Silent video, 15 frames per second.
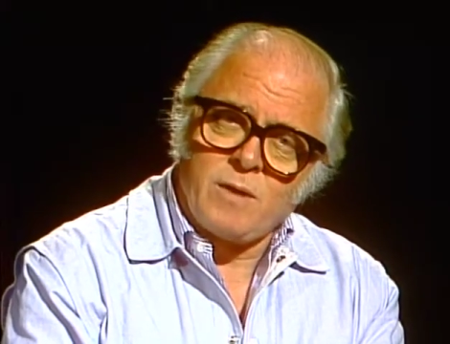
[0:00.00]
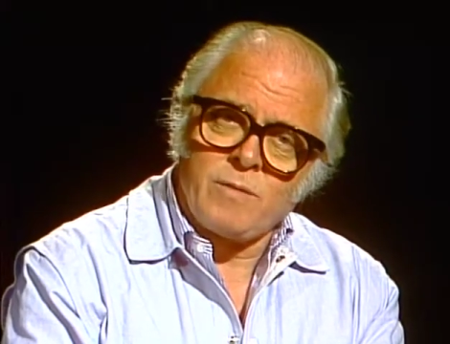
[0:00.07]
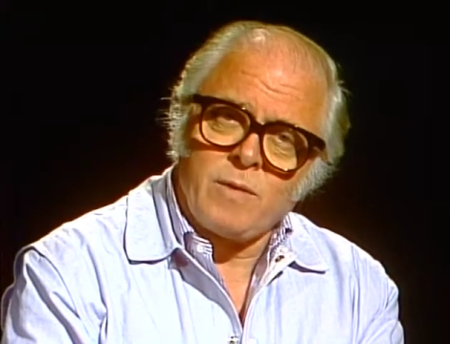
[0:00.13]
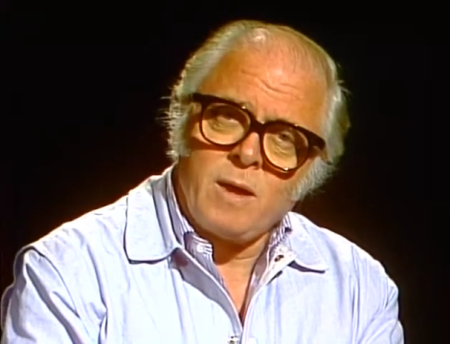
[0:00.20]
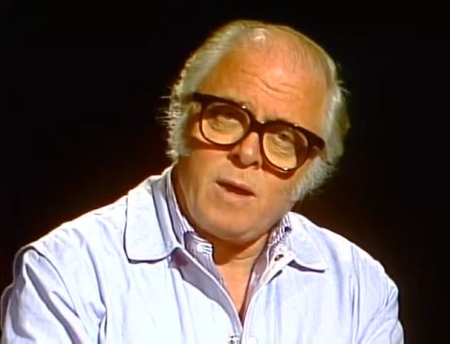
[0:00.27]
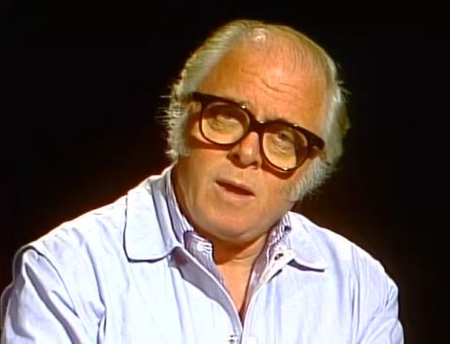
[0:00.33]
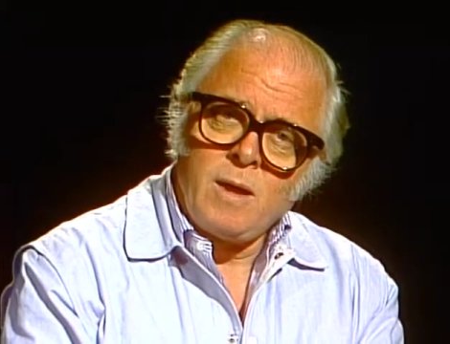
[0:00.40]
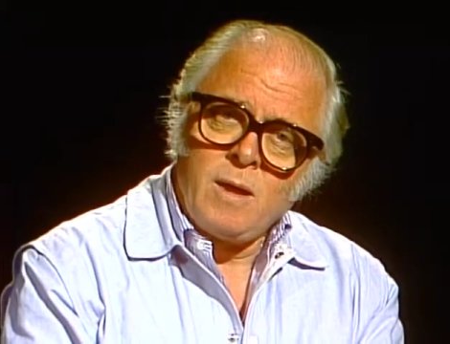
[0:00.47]
of
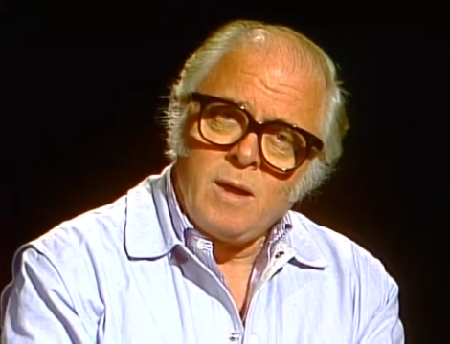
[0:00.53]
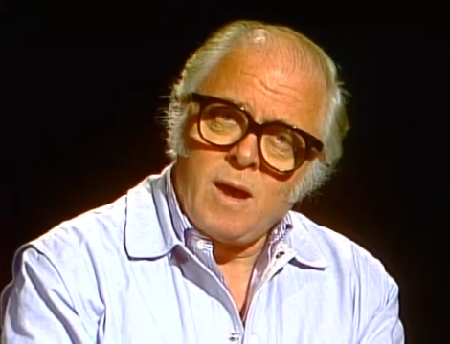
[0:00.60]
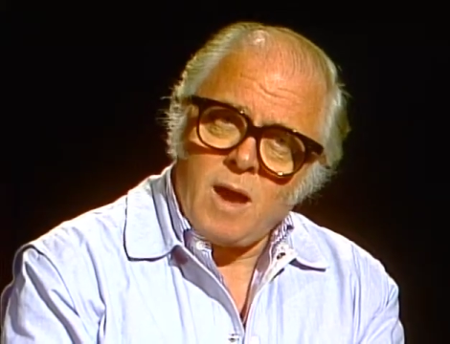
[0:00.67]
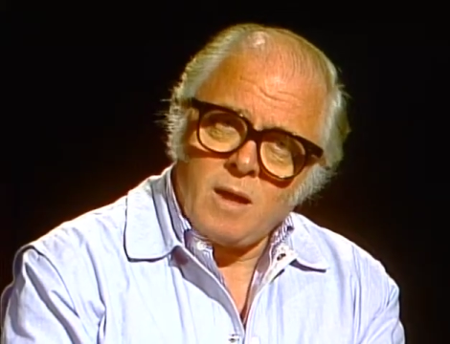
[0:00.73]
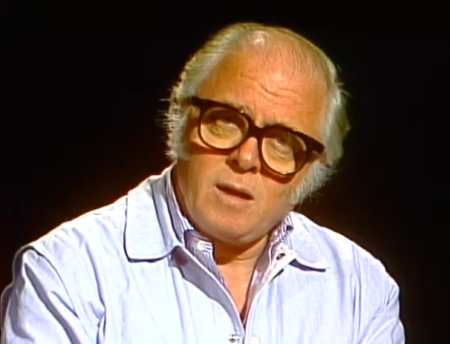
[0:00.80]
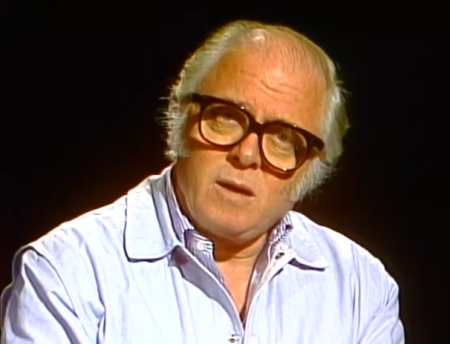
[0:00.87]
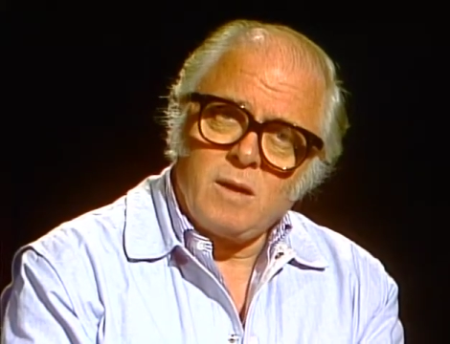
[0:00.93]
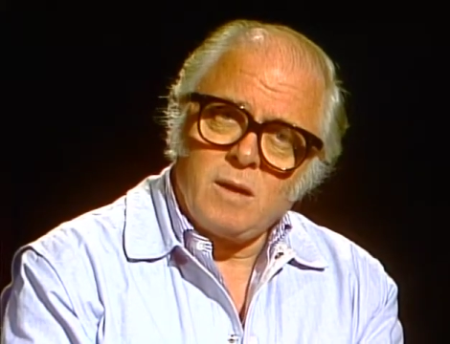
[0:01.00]

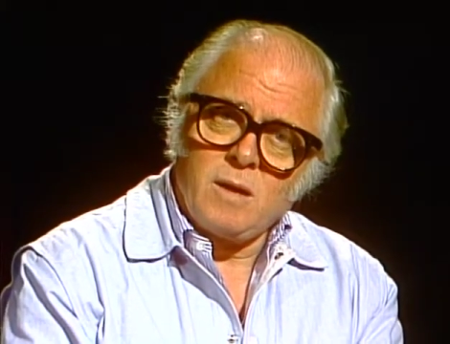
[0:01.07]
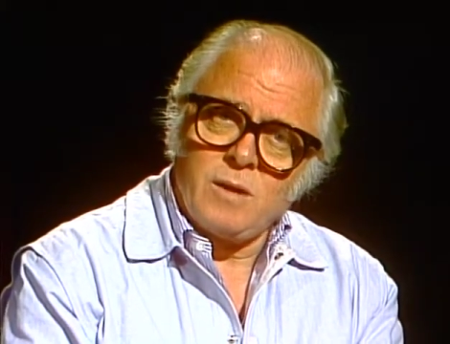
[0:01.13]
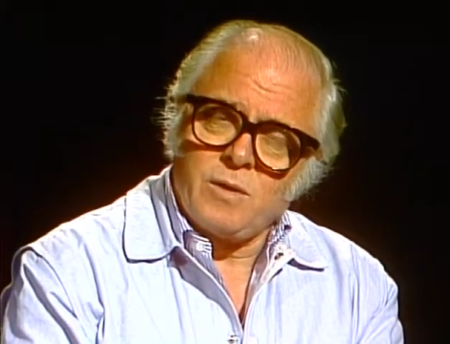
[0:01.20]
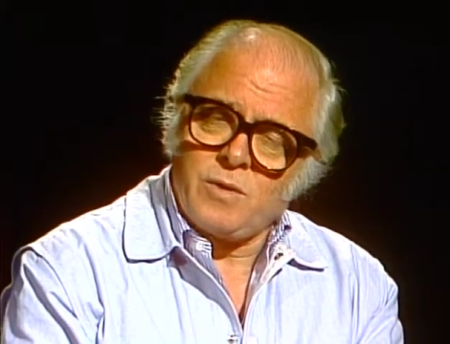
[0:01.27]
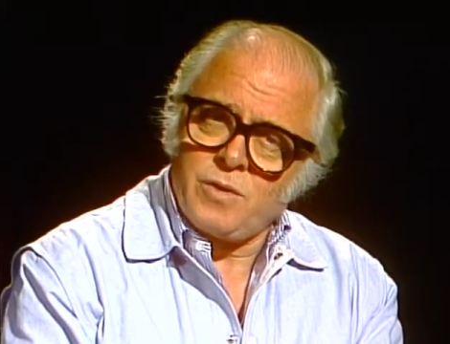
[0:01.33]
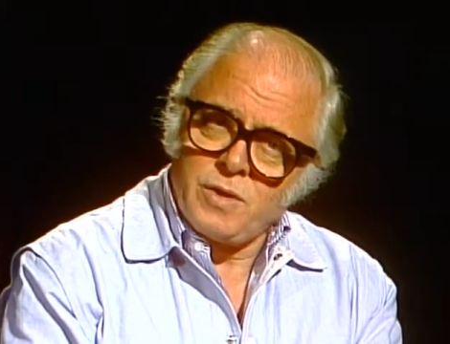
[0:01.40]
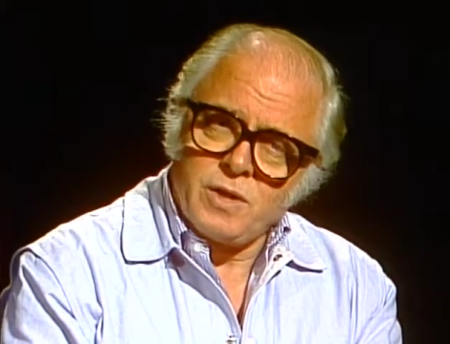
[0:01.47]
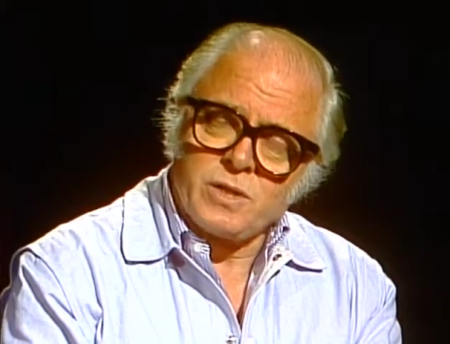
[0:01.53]
hunger
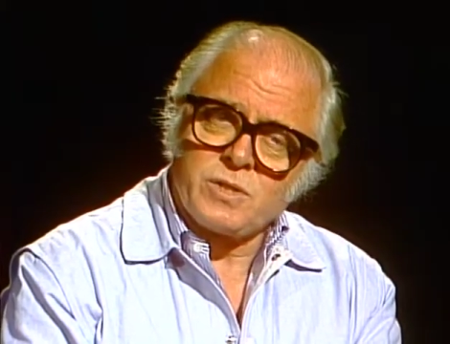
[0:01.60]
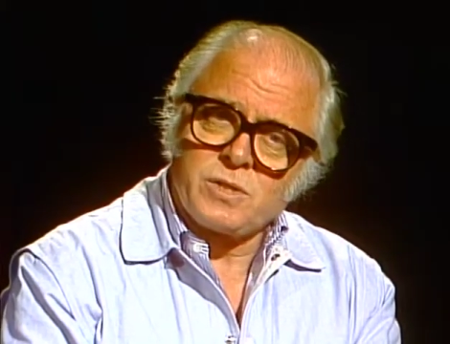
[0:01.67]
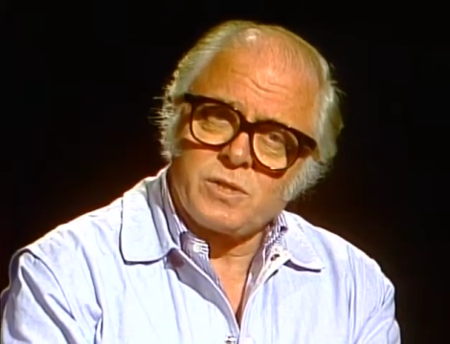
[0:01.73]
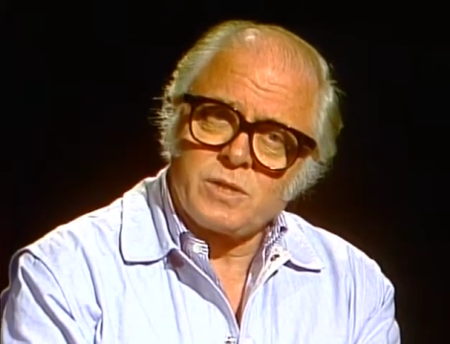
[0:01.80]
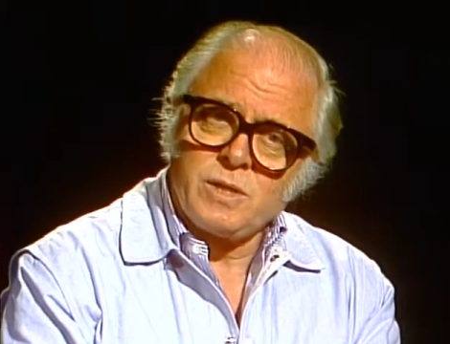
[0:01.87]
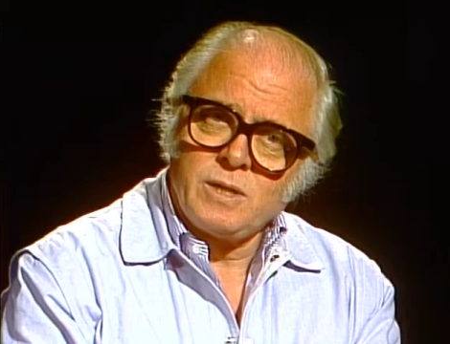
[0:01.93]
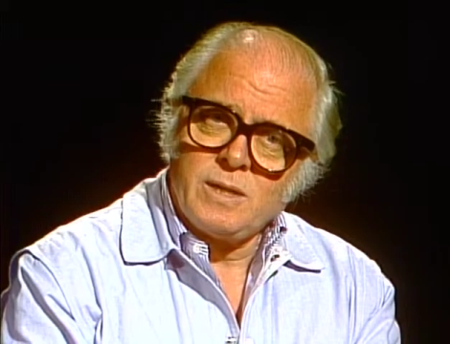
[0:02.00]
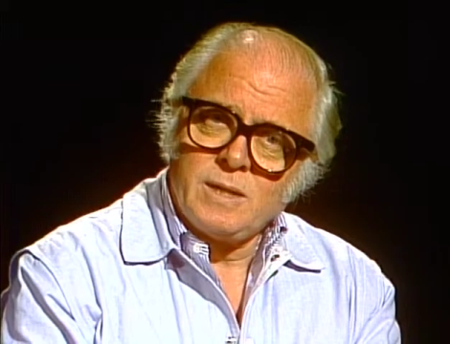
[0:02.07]
and
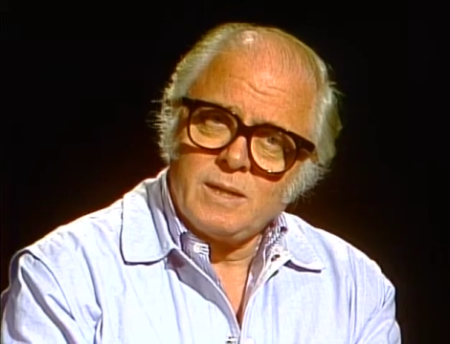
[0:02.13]
thirst,